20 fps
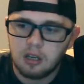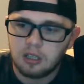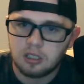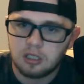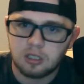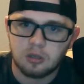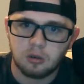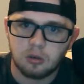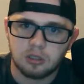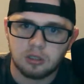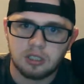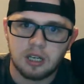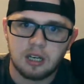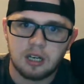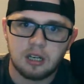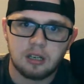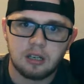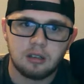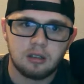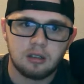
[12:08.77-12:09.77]
schools that
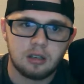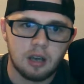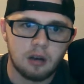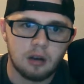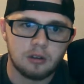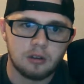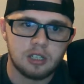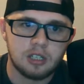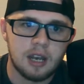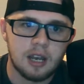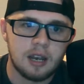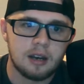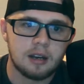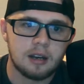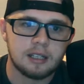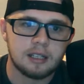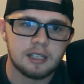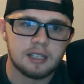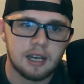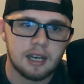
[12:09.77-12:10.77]
he coached at
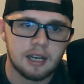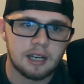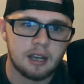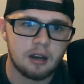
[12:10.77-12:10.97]
as a head